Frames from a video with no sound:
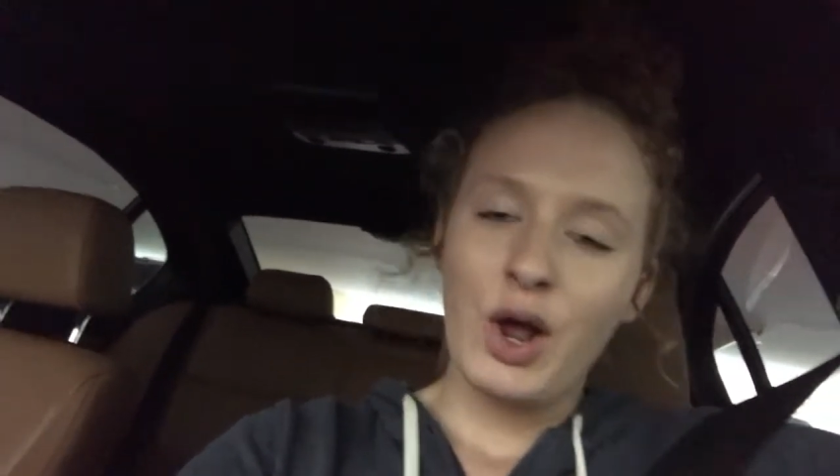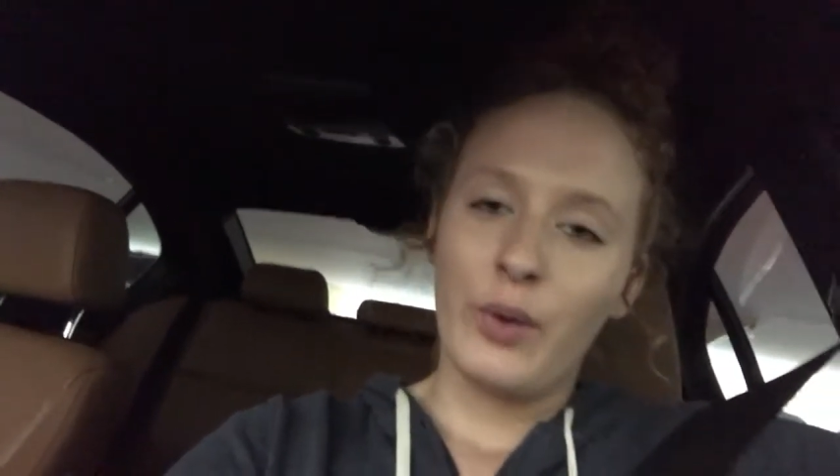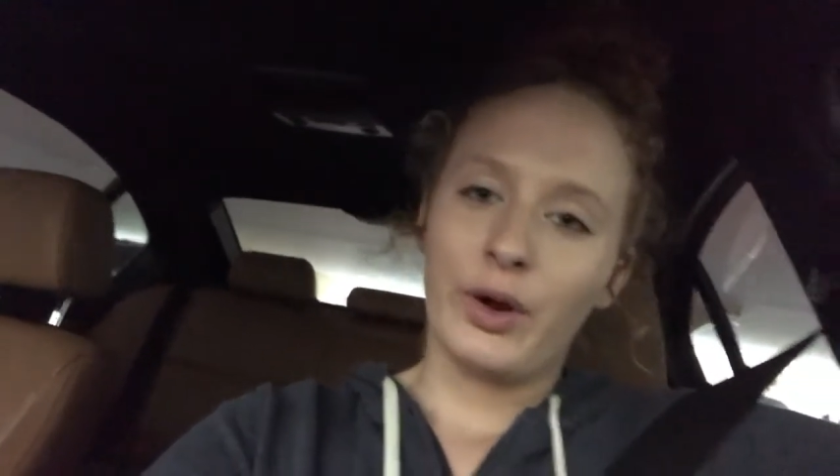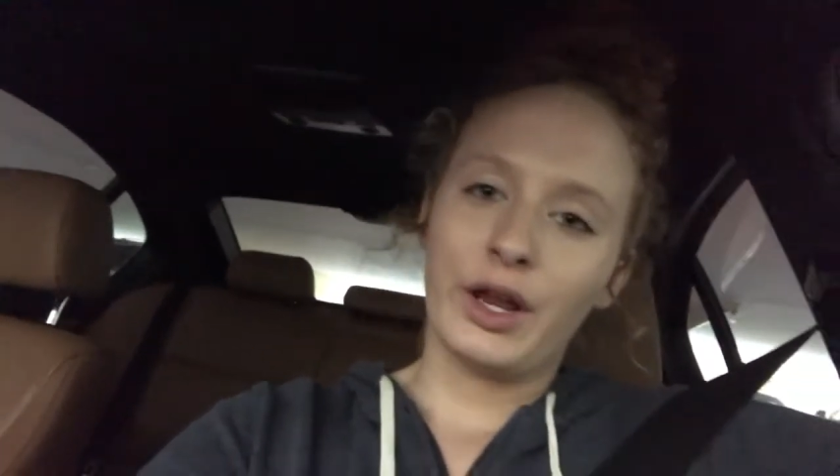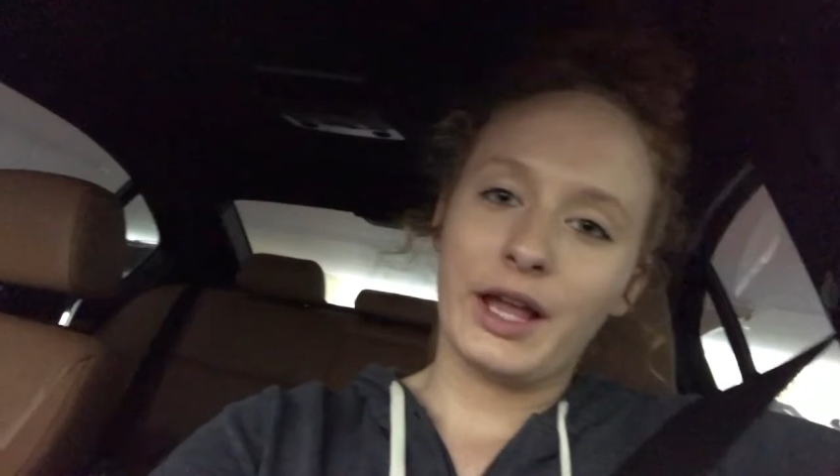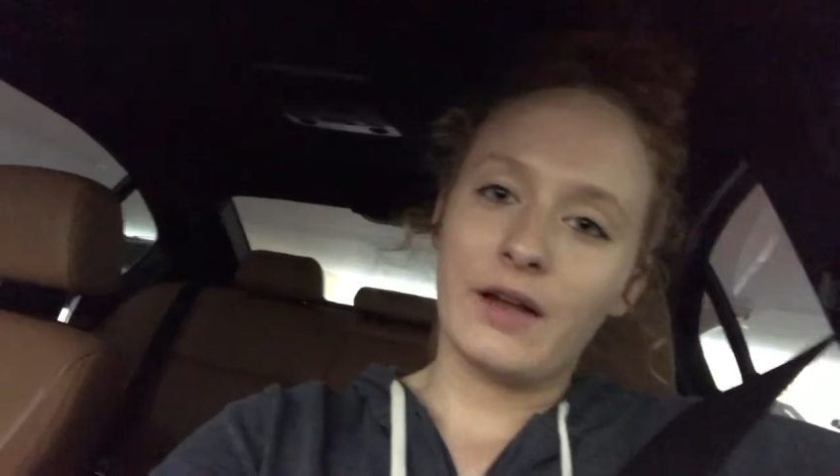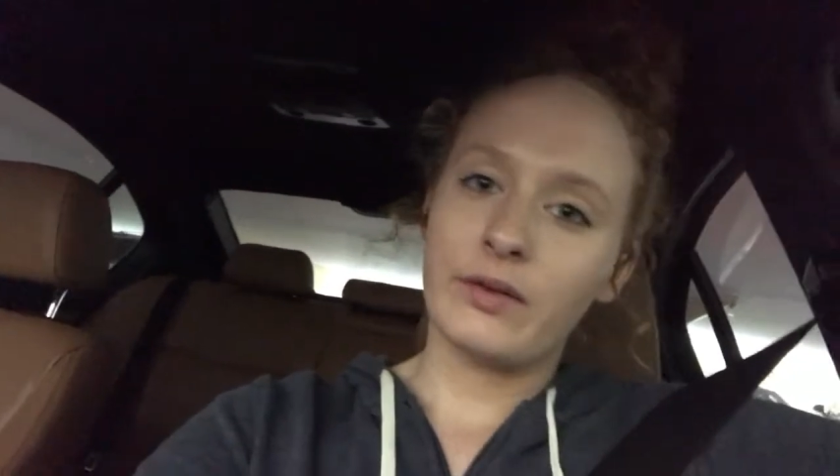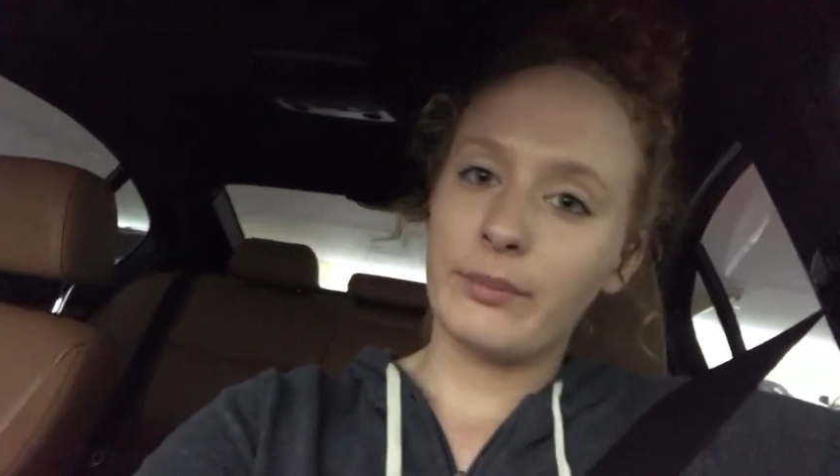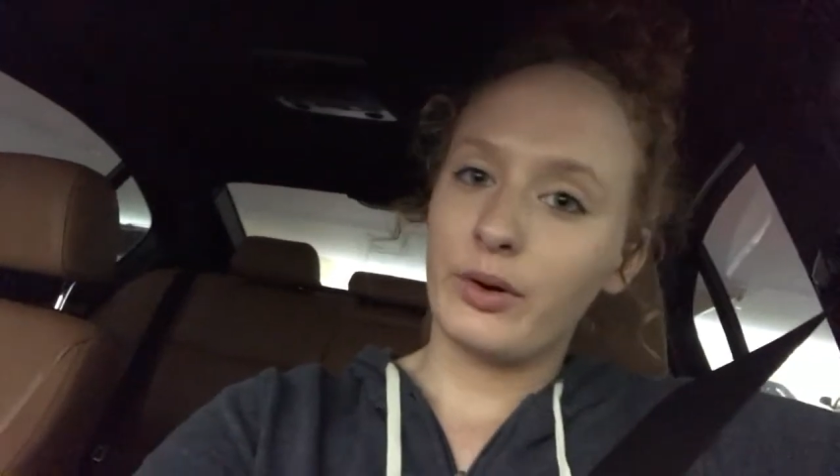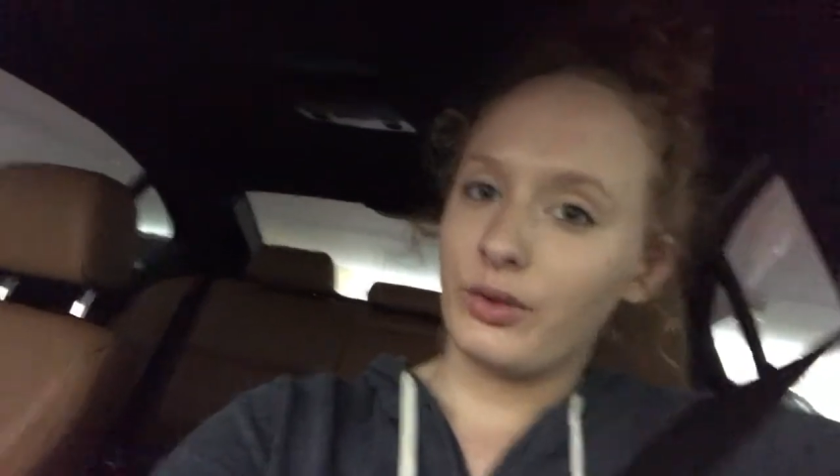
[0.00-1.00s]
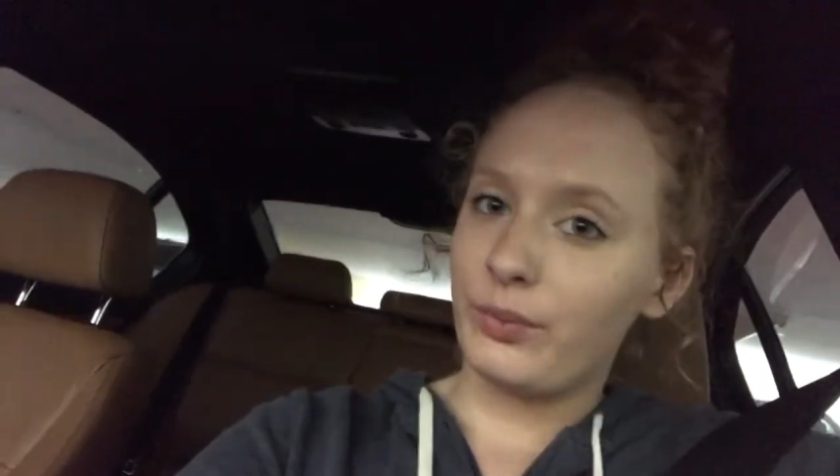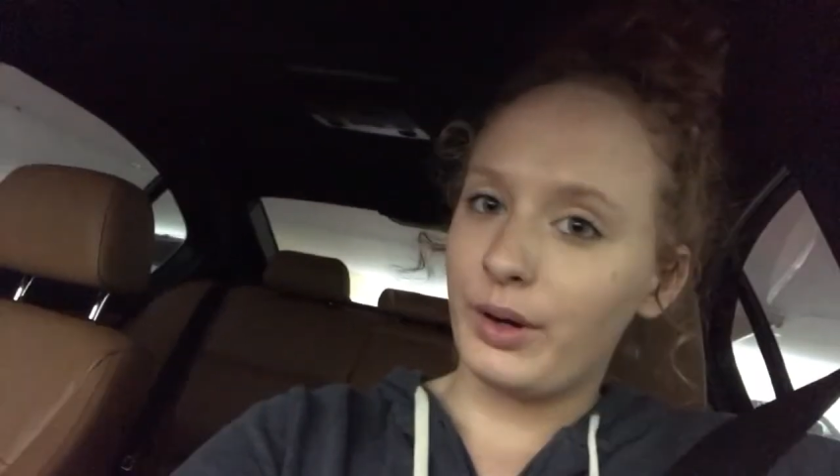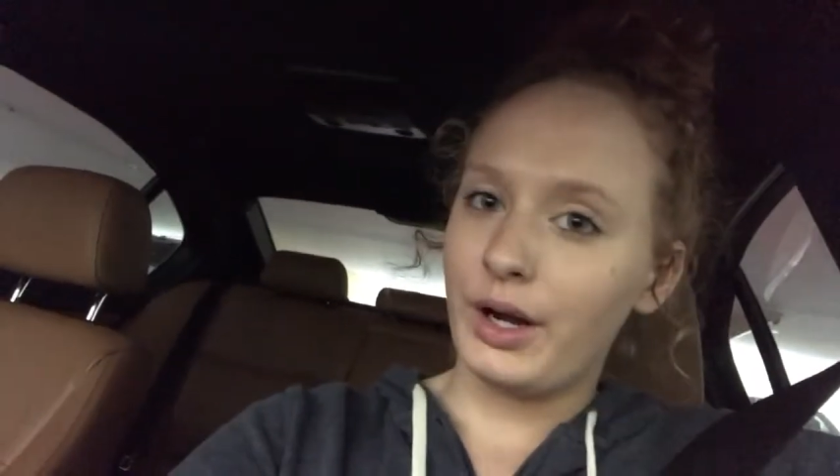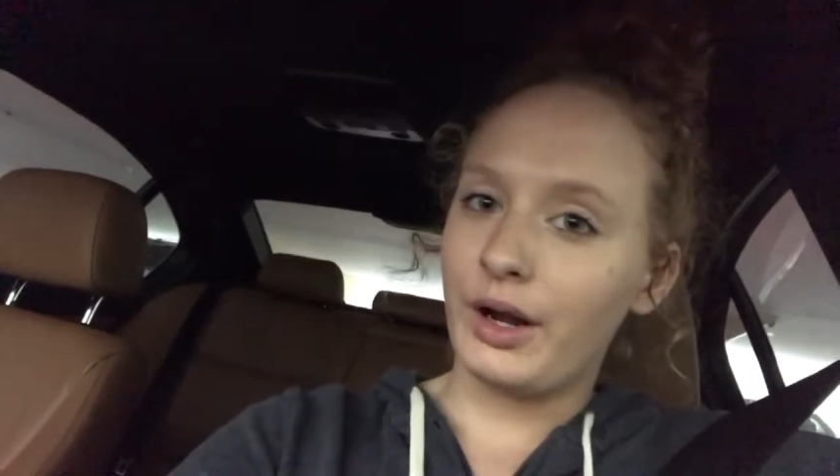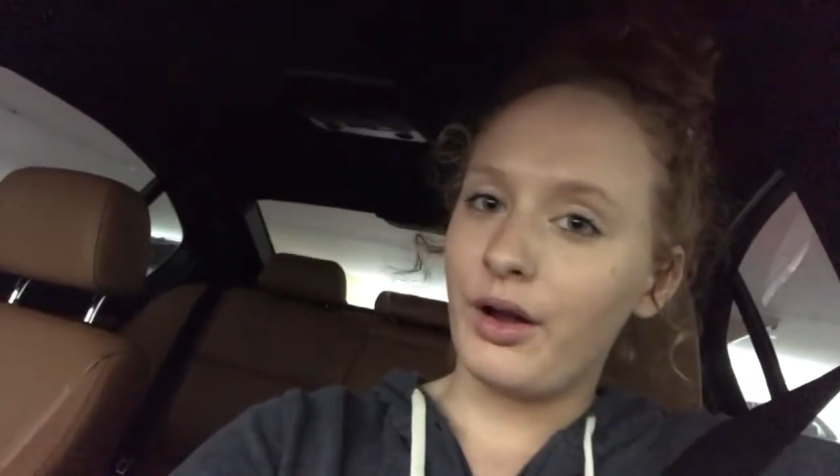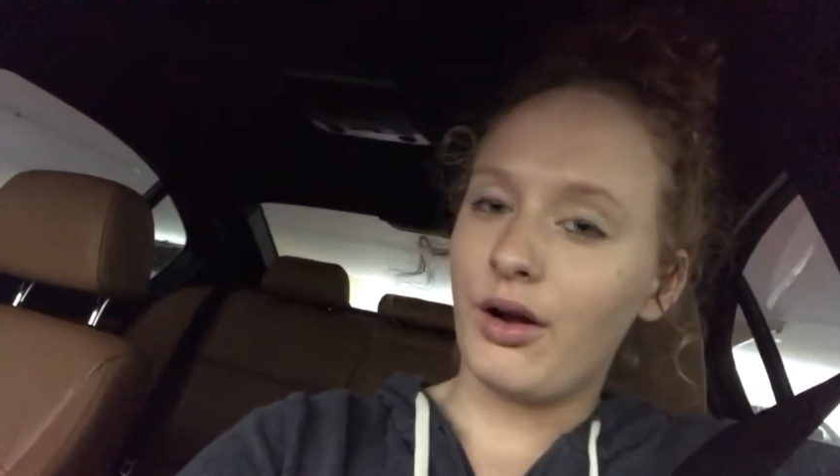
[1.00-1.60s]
where like if we're both wearing